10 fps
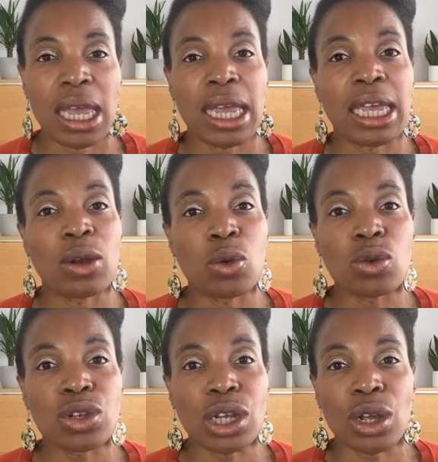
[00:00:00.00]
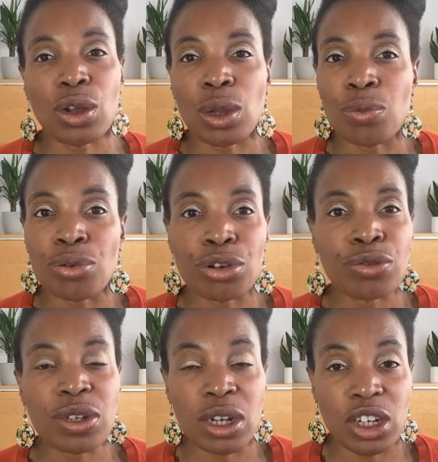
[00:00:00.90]
It also improves
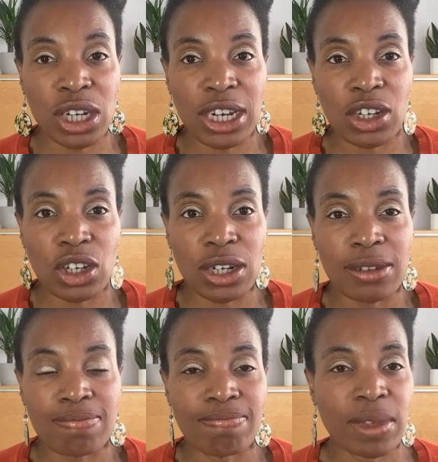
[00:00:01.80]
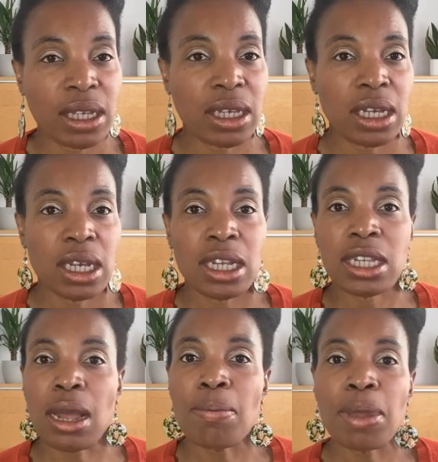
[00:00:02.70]
digestion.
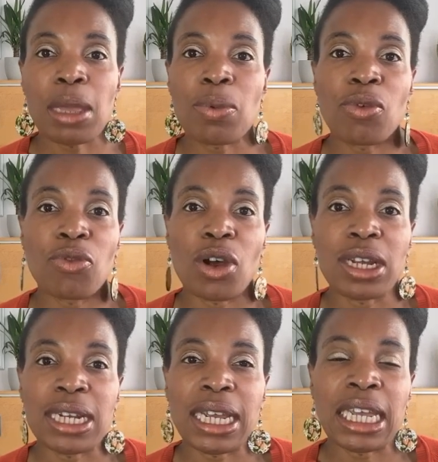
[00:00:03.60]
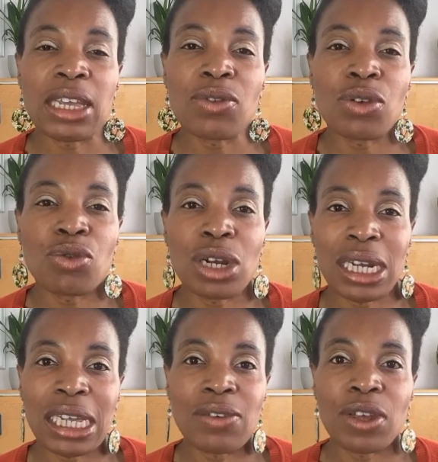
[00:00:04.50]
Some people find it even
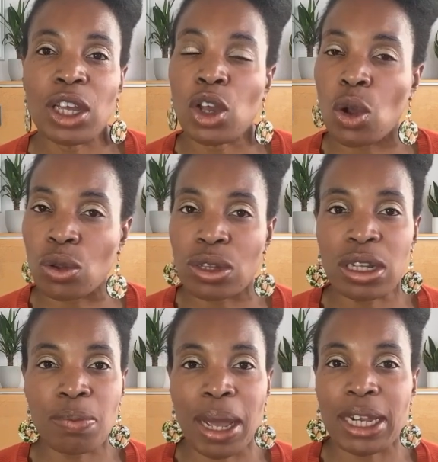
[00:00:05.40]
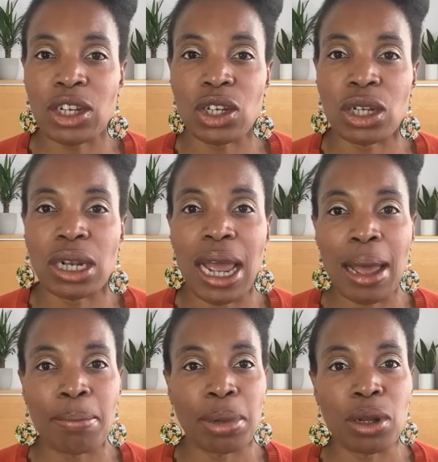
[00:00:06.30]
relieving constipation
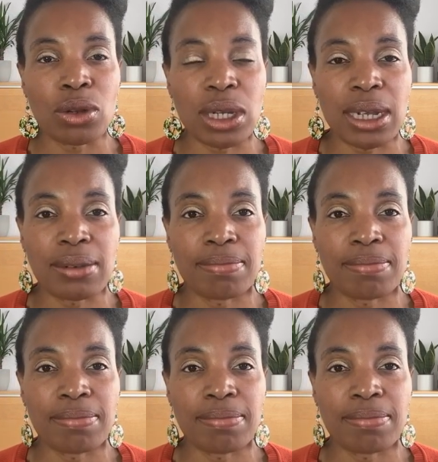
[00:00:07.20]
and bloating.